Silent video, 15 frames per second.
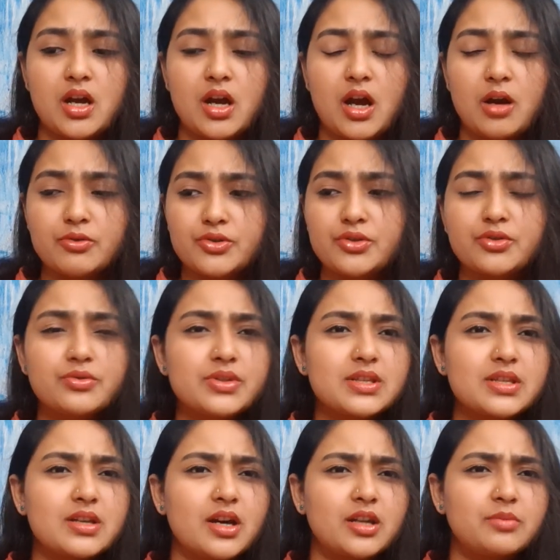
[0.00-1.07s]
how to use a
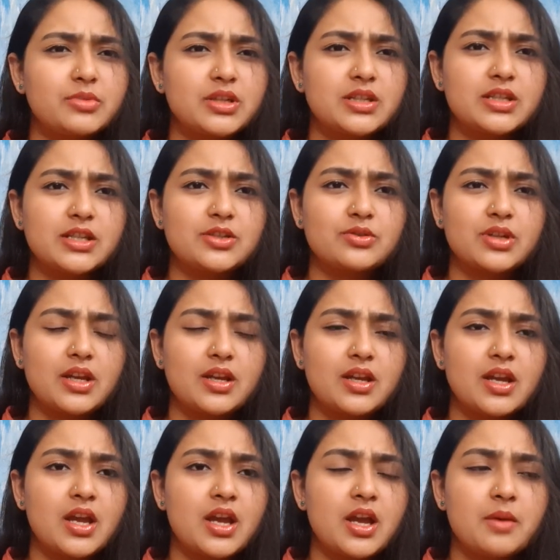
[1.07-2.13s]
CRM in a day-to-day
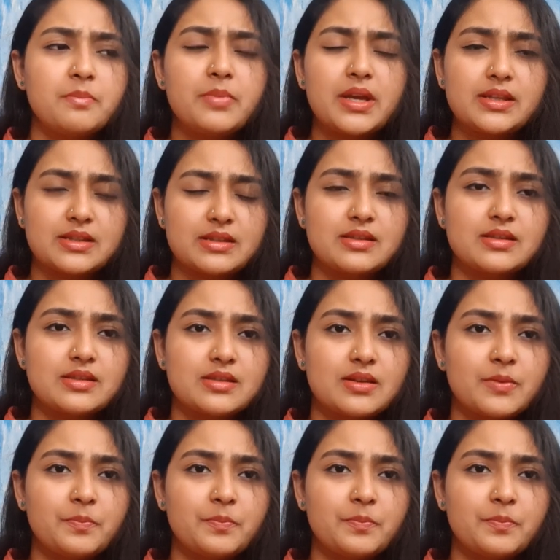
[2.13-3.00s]
basis.